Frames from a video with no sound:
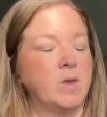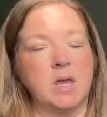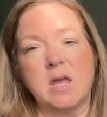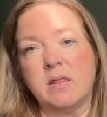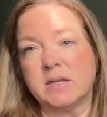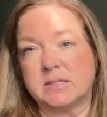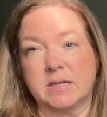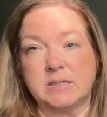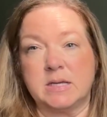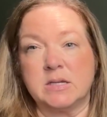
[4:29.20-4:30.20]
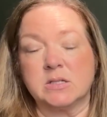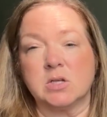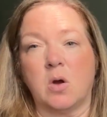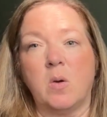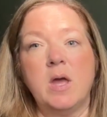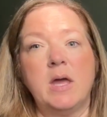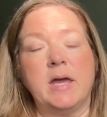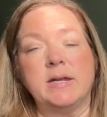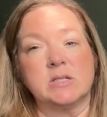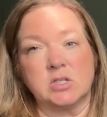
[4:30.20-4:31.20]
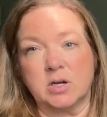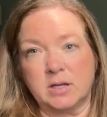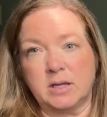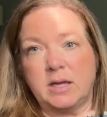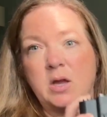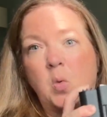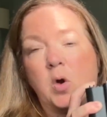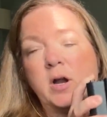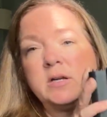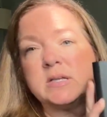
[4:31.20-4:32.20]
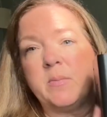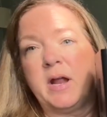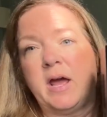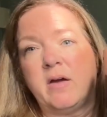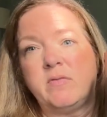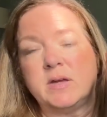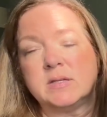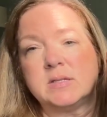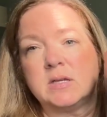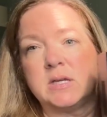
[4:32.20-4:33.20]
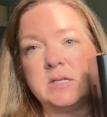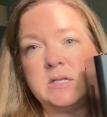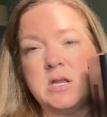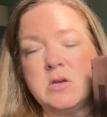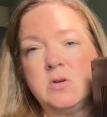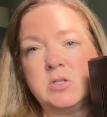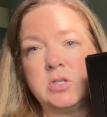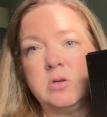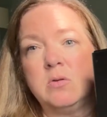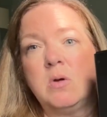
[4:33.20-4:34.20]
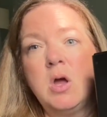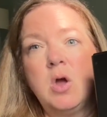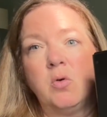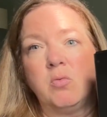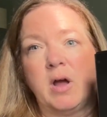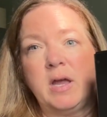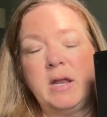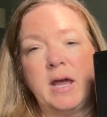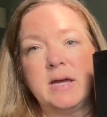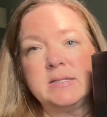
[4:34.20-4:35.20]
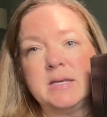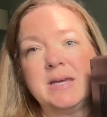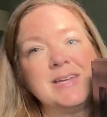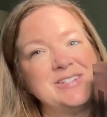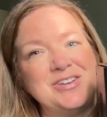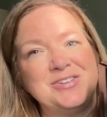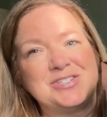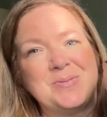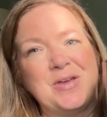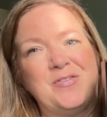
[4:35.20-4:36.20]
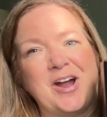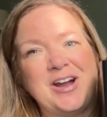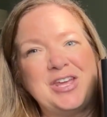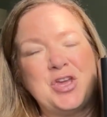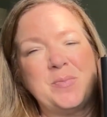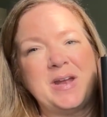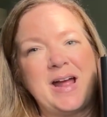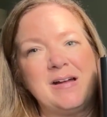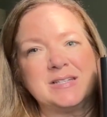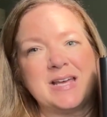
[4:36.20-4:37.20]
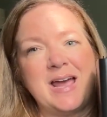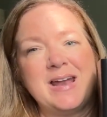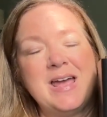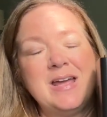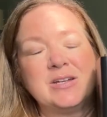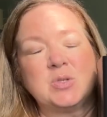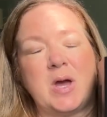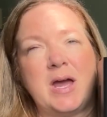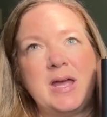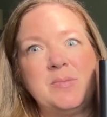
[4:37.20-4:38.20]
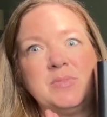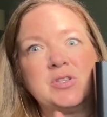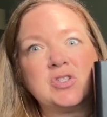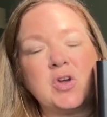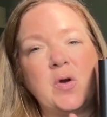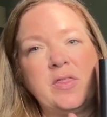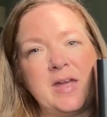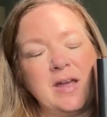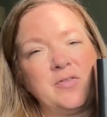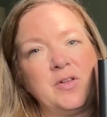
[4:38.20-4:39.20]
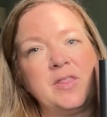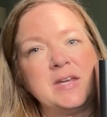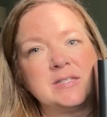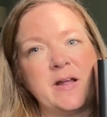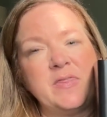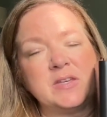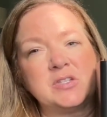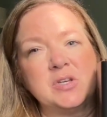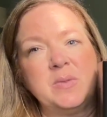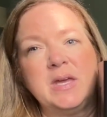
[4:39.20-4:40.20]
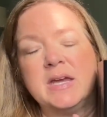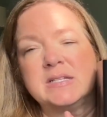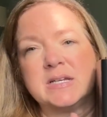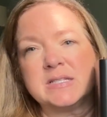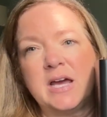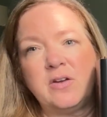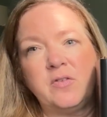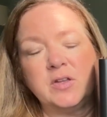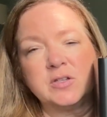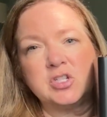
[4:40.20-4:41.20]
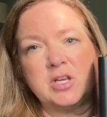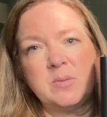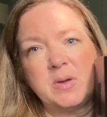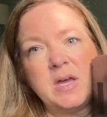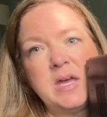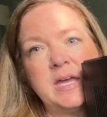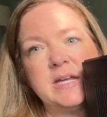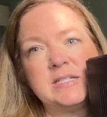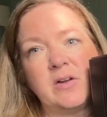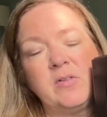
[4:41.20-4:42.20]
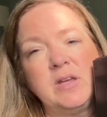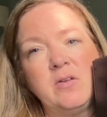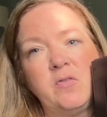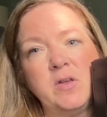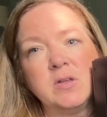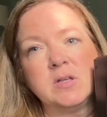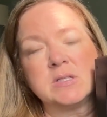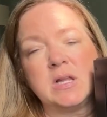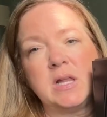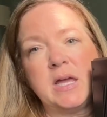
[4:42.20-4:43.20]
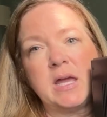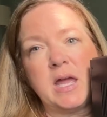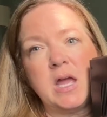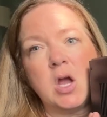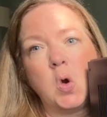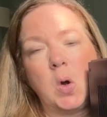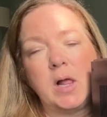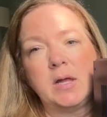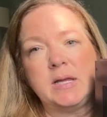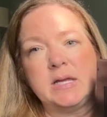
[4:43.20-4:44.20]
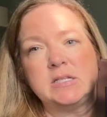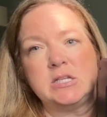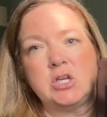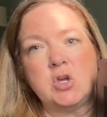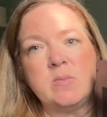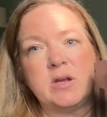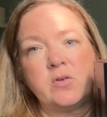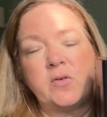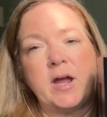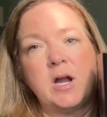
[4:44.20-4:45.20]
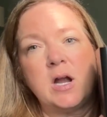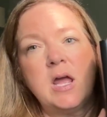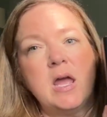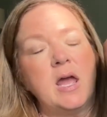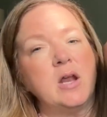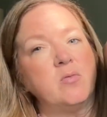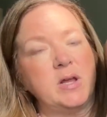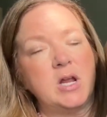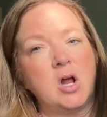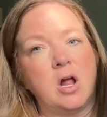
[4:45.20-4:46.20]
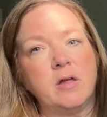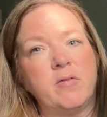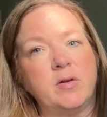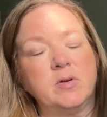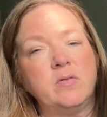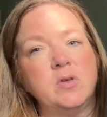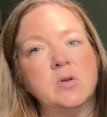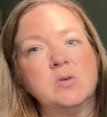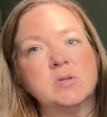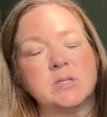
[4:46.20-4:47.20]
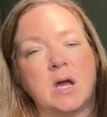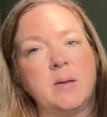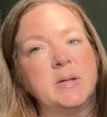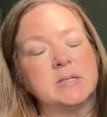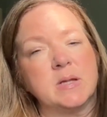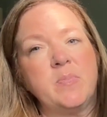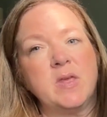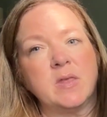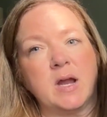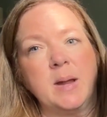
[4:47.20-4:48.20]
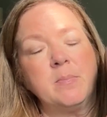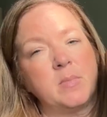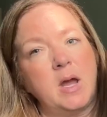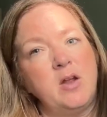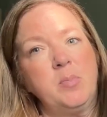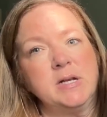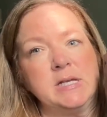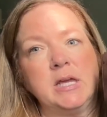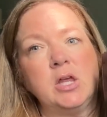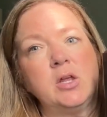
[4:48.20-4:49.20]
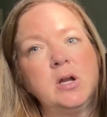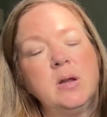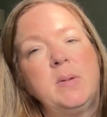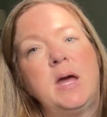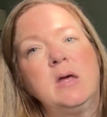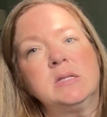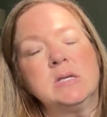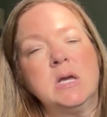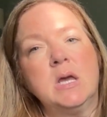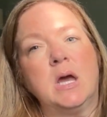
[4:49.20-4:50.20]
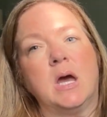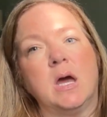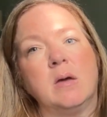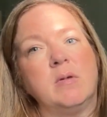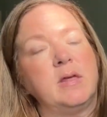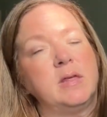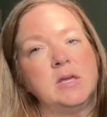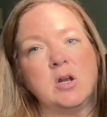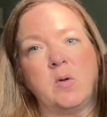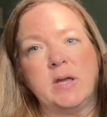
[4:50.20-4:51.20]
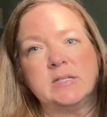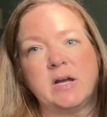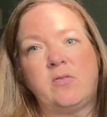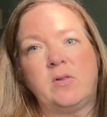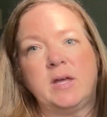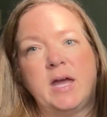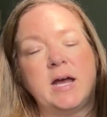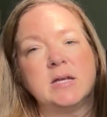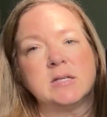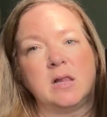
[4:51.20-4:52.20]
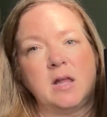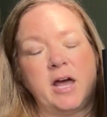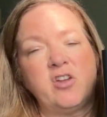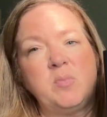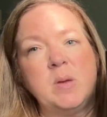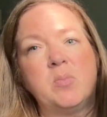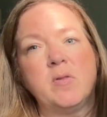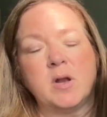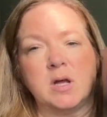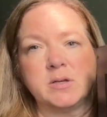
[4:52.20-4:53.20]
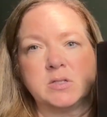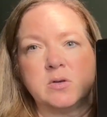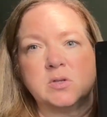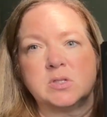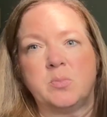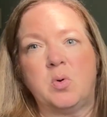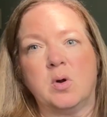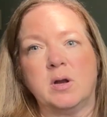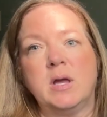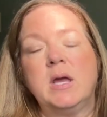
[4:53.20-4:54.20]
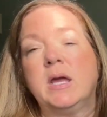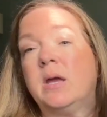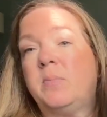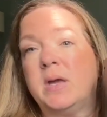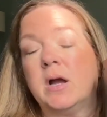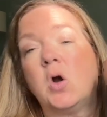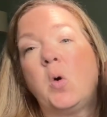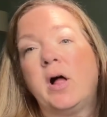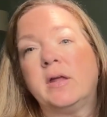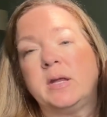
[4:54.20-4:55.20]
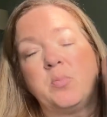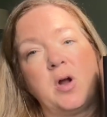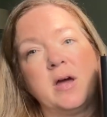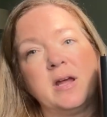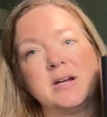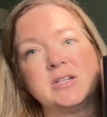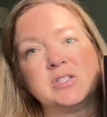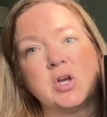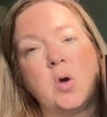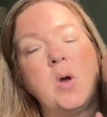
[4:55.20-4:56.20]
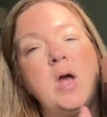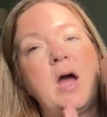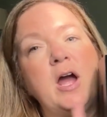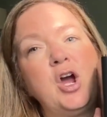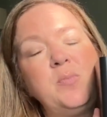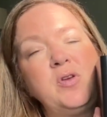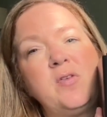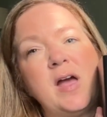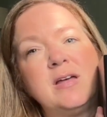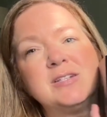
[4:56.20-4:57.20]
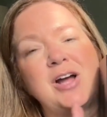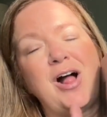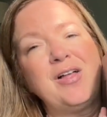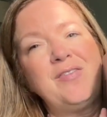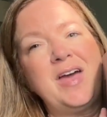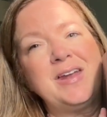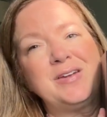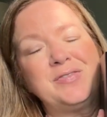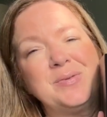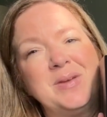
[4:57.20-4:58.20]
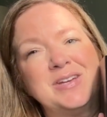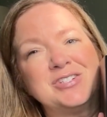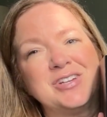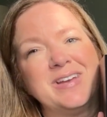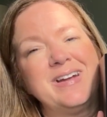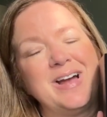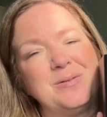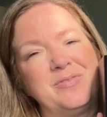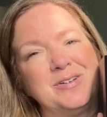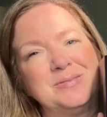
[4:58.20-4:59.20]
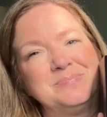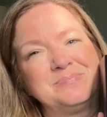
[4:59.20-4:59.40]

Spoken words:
in the 60s. So it certainly works. I'm going to have this continue to run as it continues to be very humid outside. So I am so thankful they sent this to me. It does not feel cheap. It definitely feels like a quality dehumidifier, and reading all of the reviews, it's something that I'm kind of particular about. You know, it definitely has a lot of people that also support it being a quality product. So I hope you found all of that information helpful.